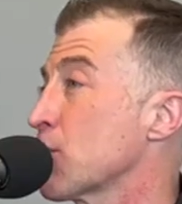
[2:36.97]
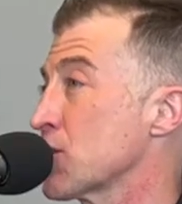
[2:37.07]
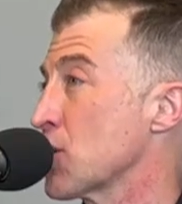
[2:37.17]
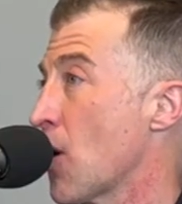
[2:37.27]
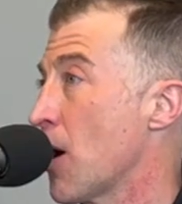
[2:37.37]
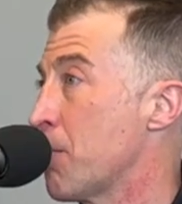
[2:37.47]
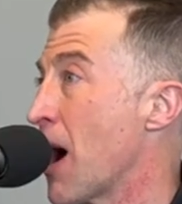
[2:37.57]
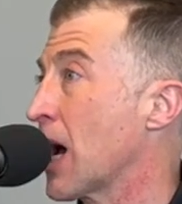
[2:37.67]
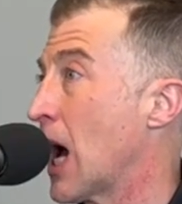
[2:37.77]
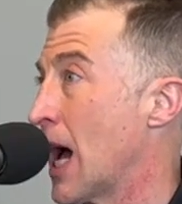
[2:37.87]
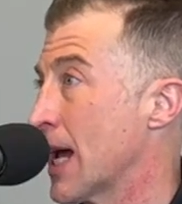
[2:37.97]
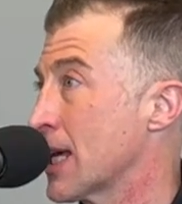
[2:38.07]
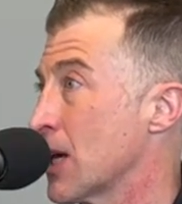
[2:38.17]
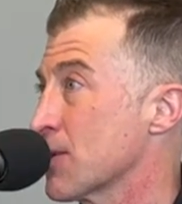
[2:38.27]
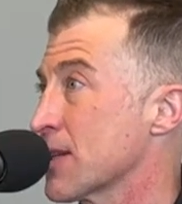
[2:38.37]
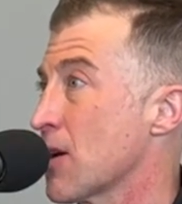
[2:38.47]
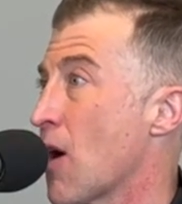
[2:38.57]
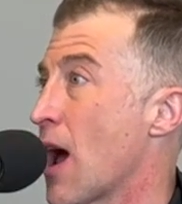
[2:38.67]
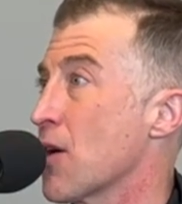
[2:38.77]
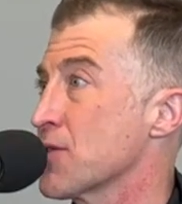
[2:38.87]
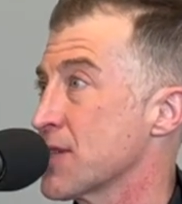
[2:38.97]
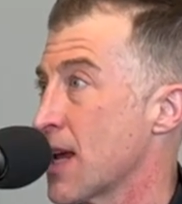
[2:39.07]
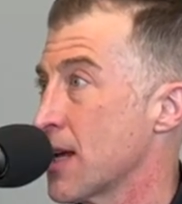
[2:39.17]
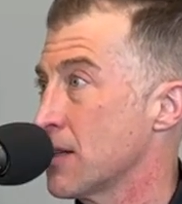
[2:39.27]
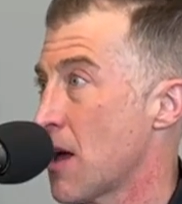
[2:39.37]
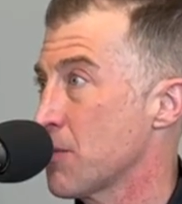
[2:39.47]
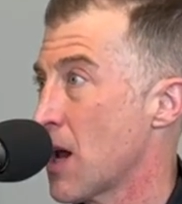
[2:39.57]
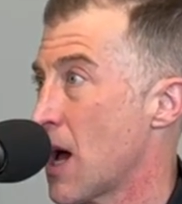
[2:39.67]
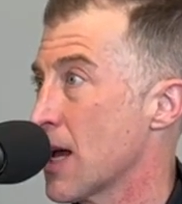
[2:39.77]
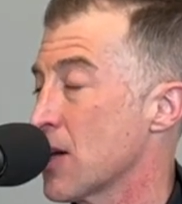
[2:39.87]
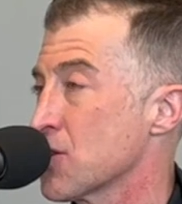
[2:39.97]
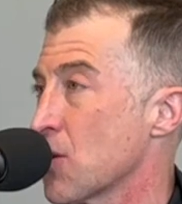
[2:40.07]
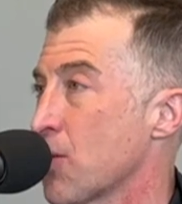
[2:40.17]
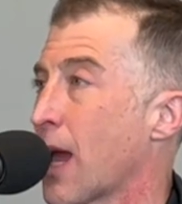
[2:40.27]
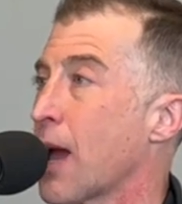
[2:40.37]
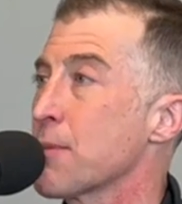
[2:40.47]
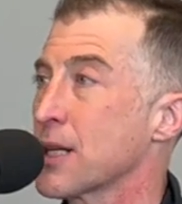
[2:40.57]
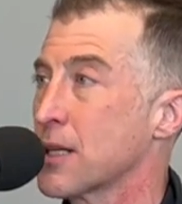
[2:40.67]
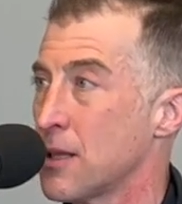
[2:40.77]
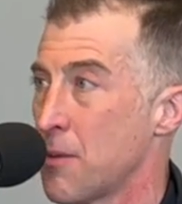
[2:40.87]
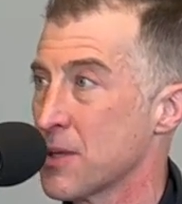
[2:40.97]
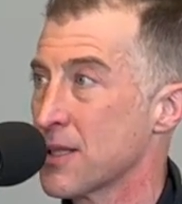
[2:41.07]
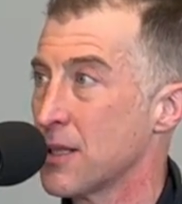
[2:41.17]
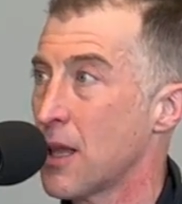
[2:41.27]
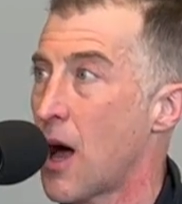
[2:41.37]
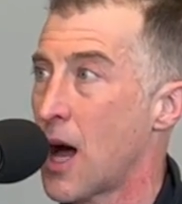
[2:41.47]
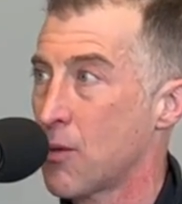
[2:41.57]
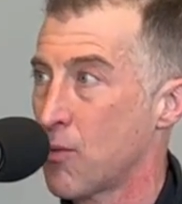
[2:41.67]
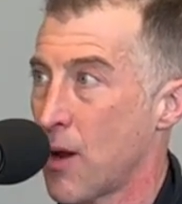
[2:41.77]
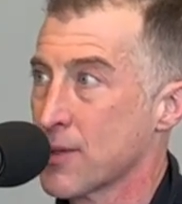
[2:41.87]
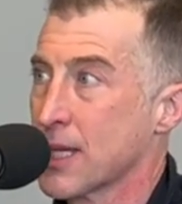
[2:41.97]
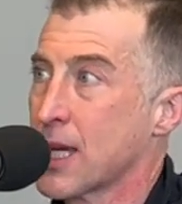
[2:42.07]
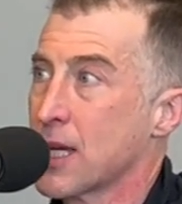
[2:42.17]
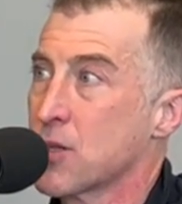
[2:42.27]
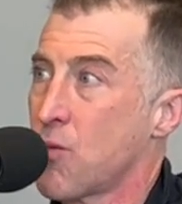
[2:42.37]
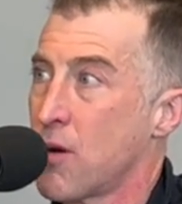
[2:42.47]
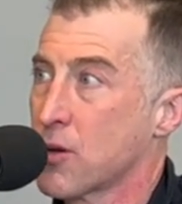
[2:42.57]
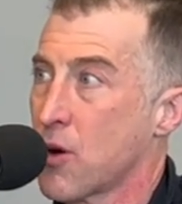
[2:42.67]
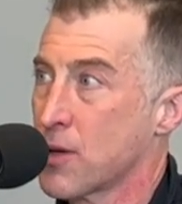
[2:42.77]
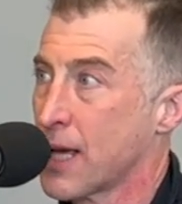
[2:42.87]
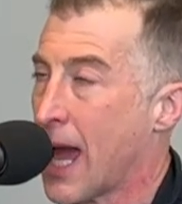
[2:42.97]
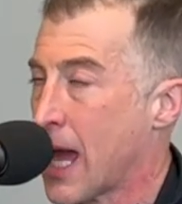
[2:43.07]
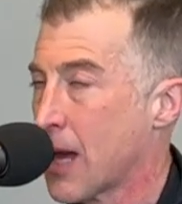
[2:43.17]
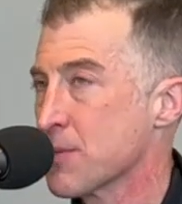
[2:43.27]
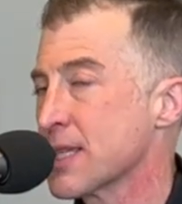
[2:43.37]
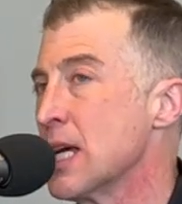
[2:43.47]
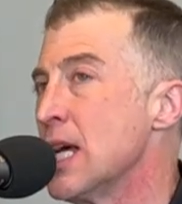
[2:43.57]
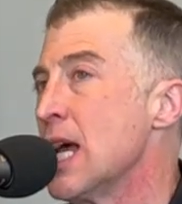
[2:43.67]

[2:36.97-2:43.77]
was a Buckeye. He was an Ohio State alumni. And so we came to Columbus a lot when I was a kid to go to games.